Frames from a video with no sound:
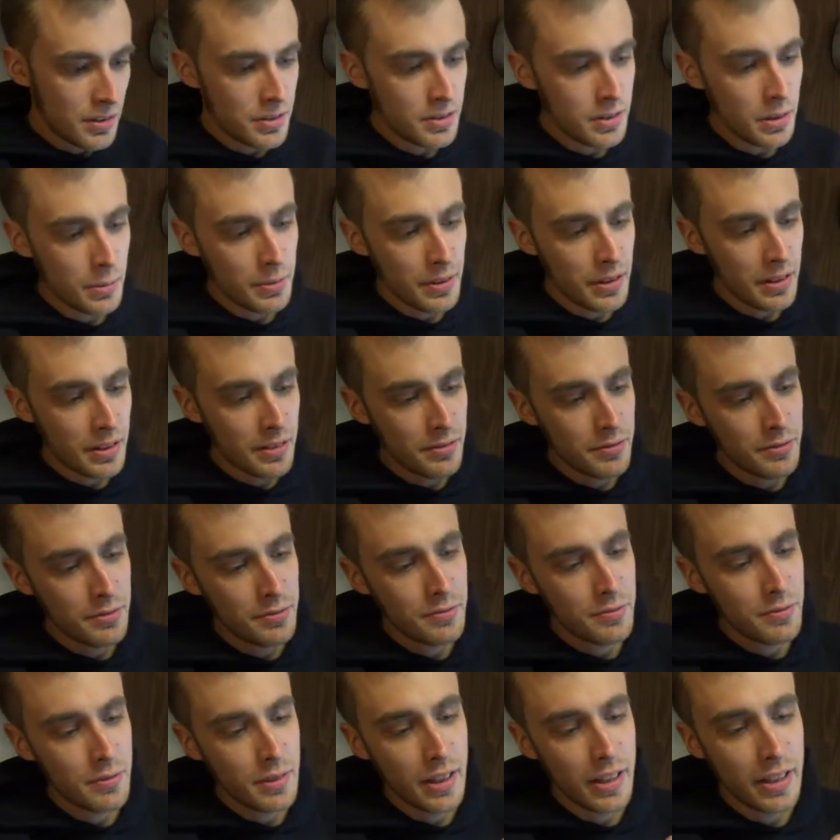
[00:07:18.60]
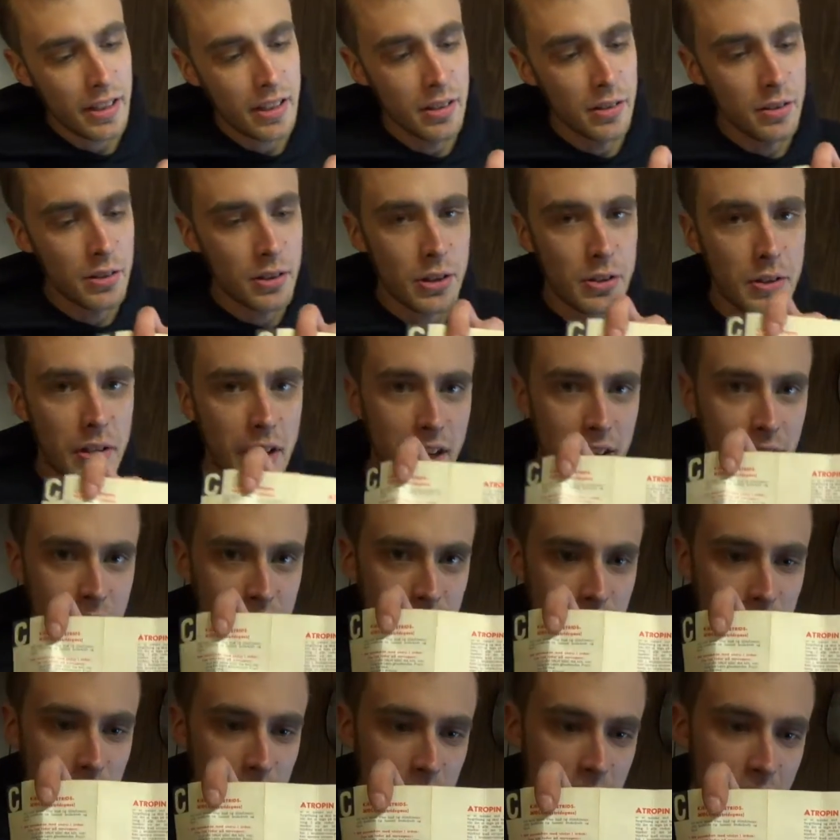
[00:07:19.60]
something like a little graph
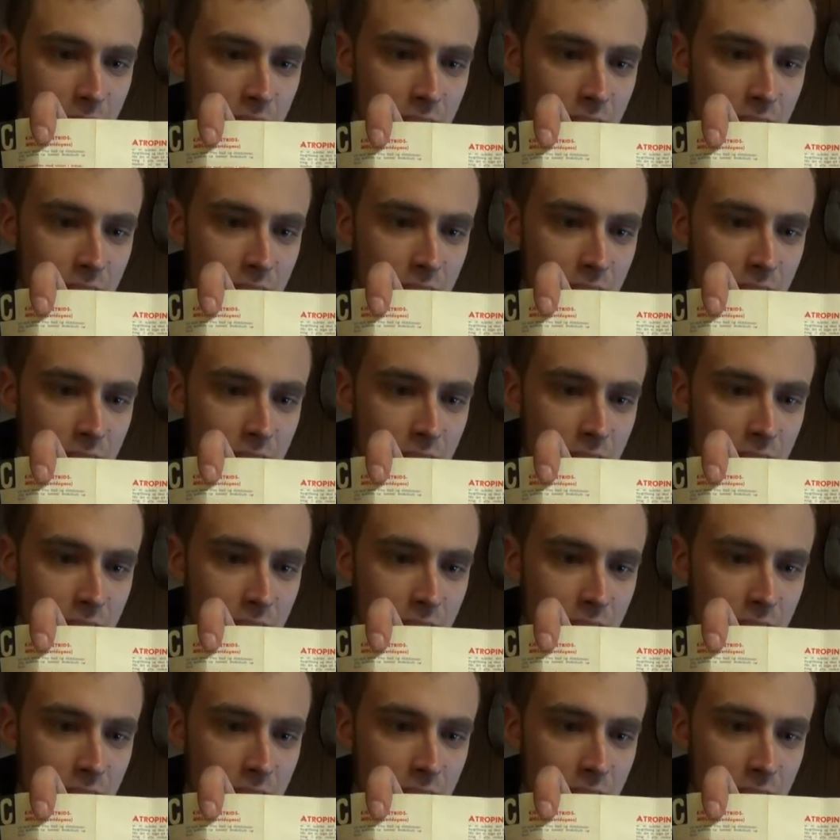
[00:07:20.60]
and a little